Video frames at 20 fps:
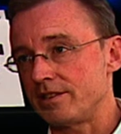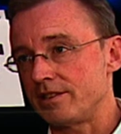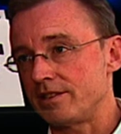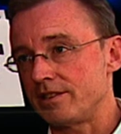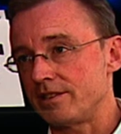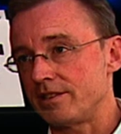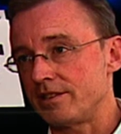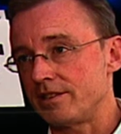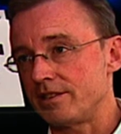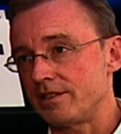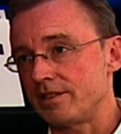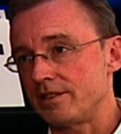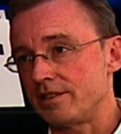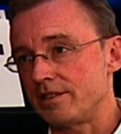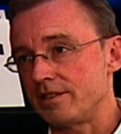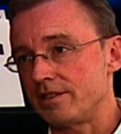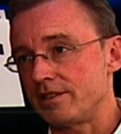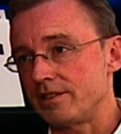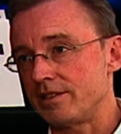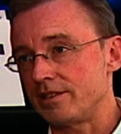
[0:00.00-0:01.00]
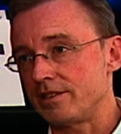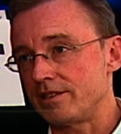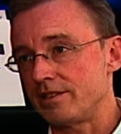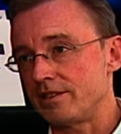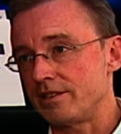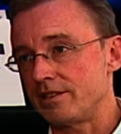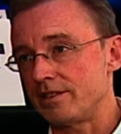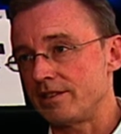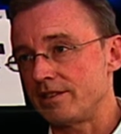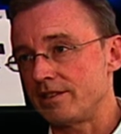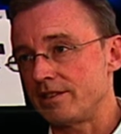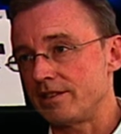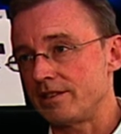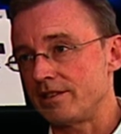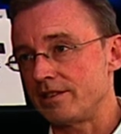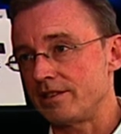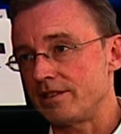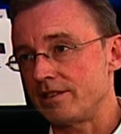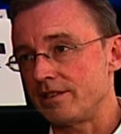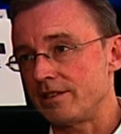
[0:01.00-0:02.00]

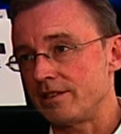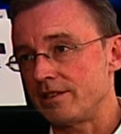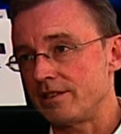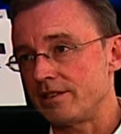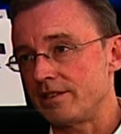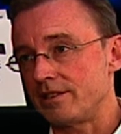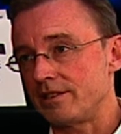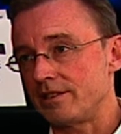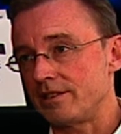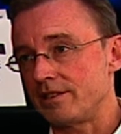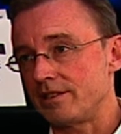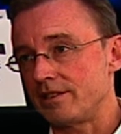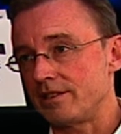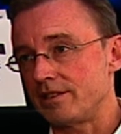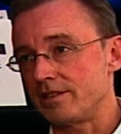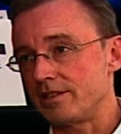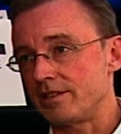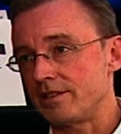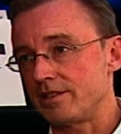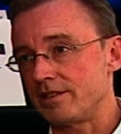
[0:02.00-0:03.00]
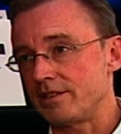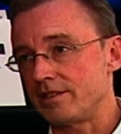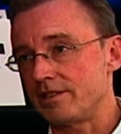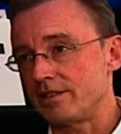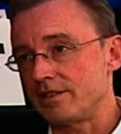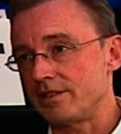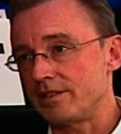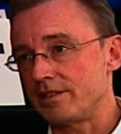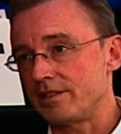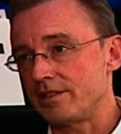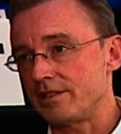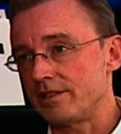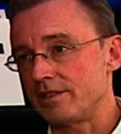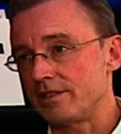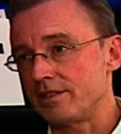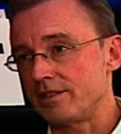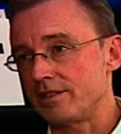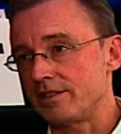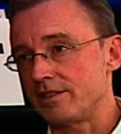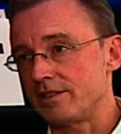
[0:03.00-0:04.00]

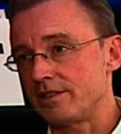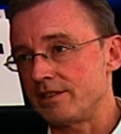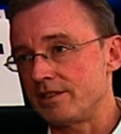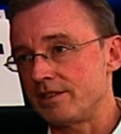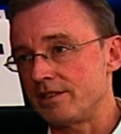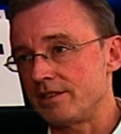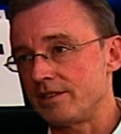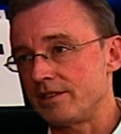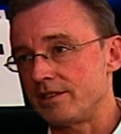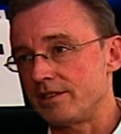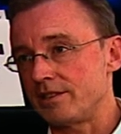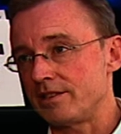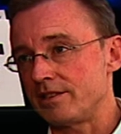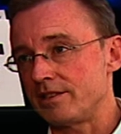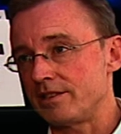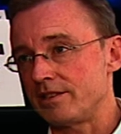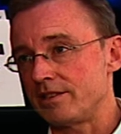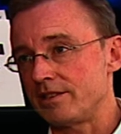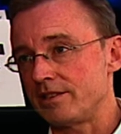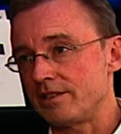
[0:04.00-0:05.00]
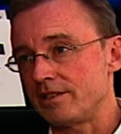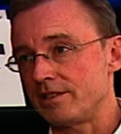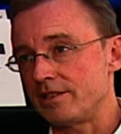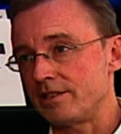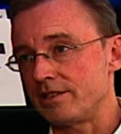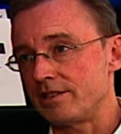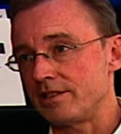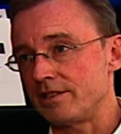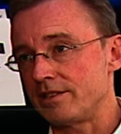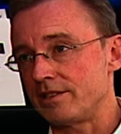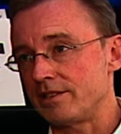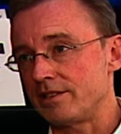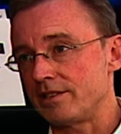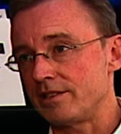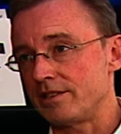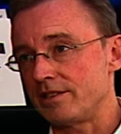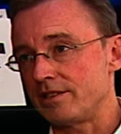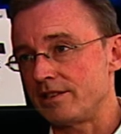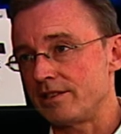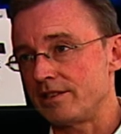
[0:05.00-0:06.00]

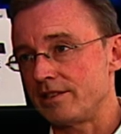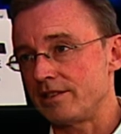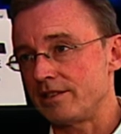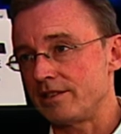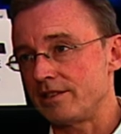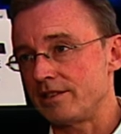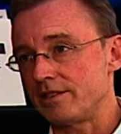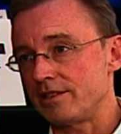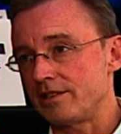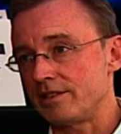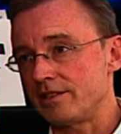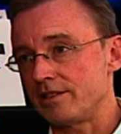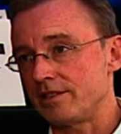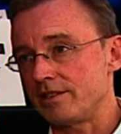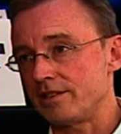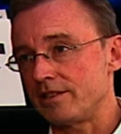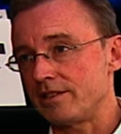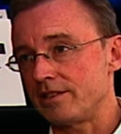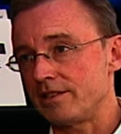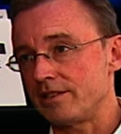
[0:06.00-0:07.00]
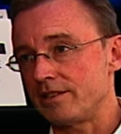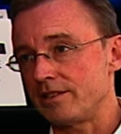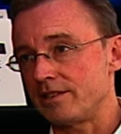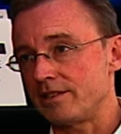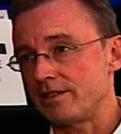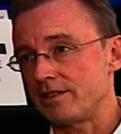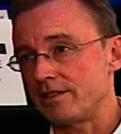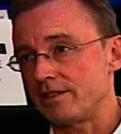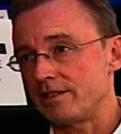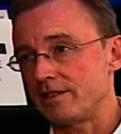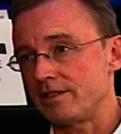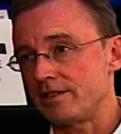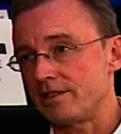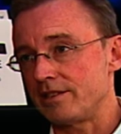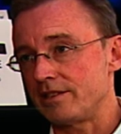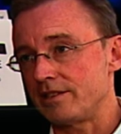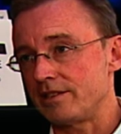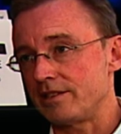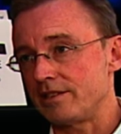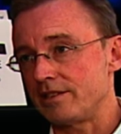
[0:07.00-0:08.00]
(not speaking)